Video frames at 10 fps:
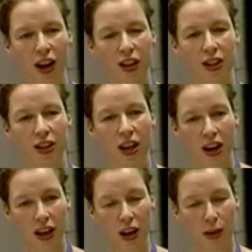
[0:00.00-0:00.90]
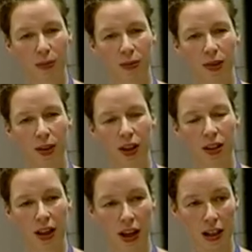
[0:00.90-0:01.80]
the time it
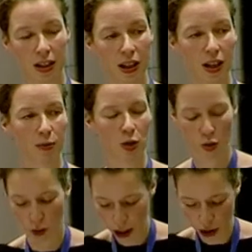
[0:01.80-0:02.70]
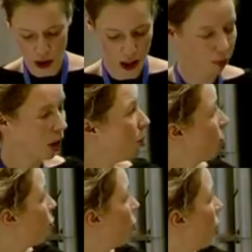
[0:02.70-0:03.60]
takes them to reach that
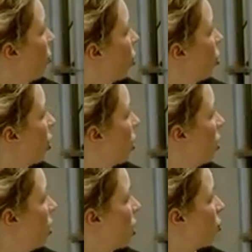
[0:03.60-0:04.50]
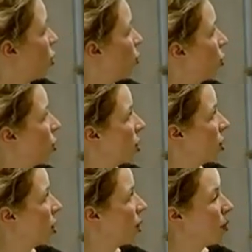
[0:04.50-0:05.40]
boundary, which you can see as response
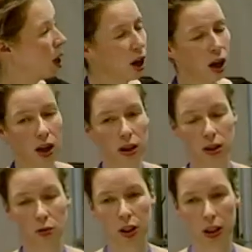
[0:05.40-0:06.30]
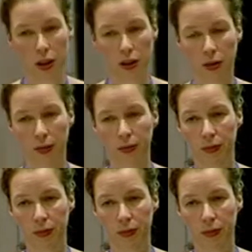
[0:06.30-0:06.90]
time, is critical.